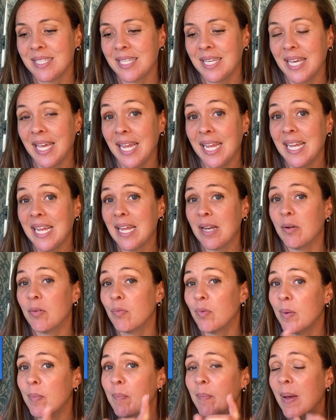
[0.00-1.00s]
Okay, and
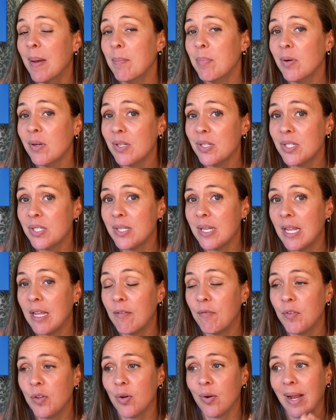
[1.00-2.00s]
remember,
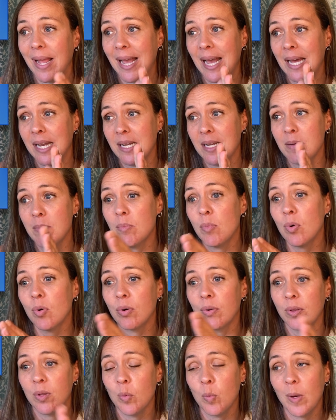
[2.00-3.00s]
if you're adding
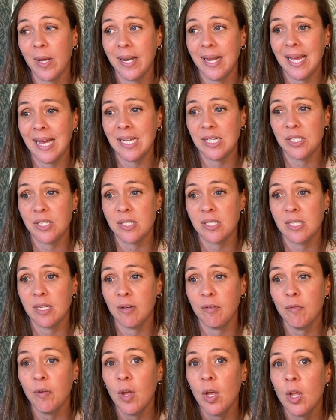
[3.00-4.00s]
more than one
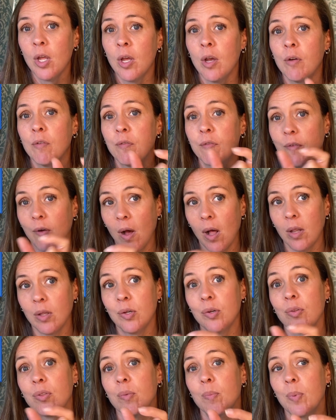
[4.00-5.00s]
adjective,
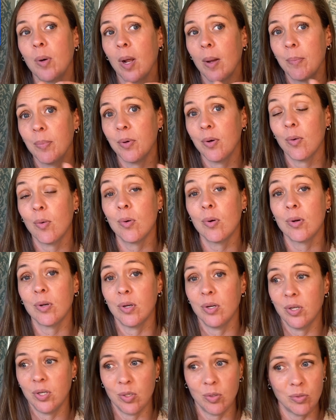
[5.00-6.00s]
follow the proper
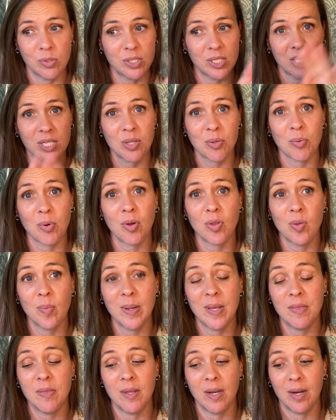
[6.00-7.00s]
order. Don't just throw them
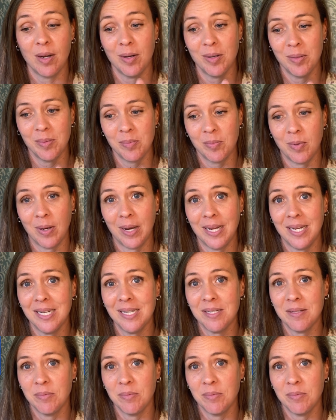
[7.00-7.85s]
in there, right?